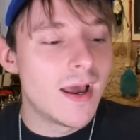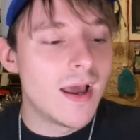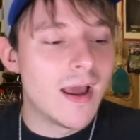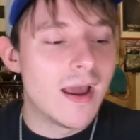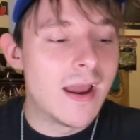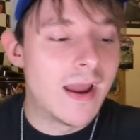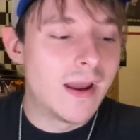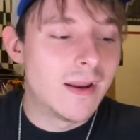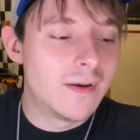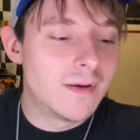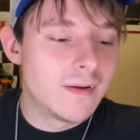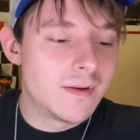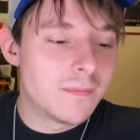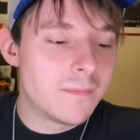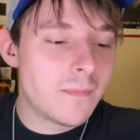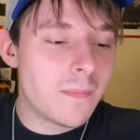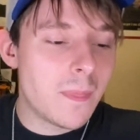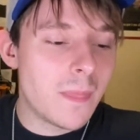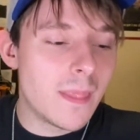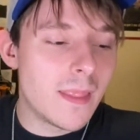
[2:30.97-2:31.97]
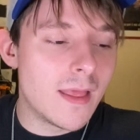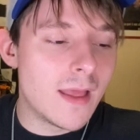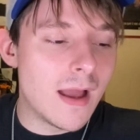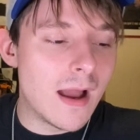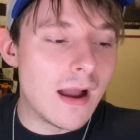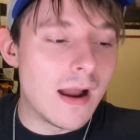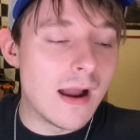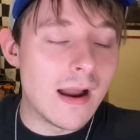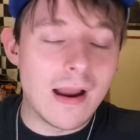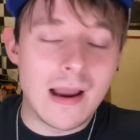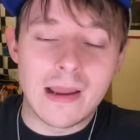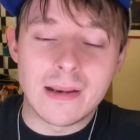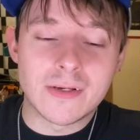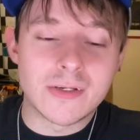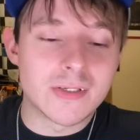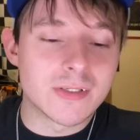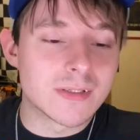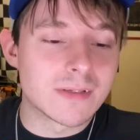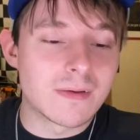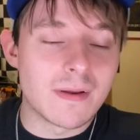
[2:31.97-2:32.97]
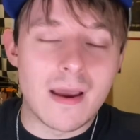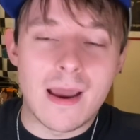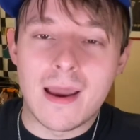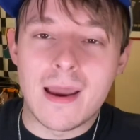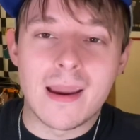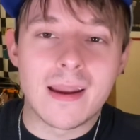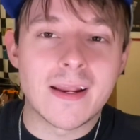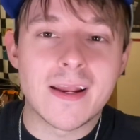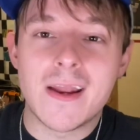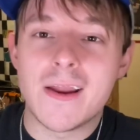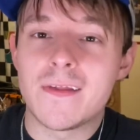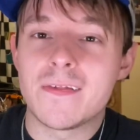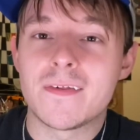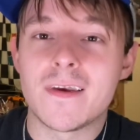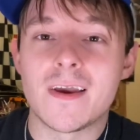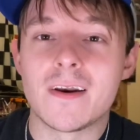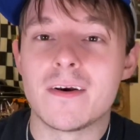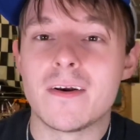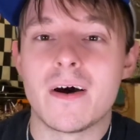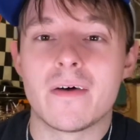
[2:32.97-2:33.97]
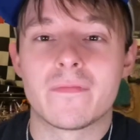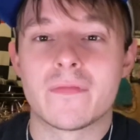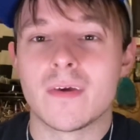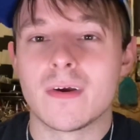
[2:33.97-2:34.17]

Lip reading: And I can't say it enough.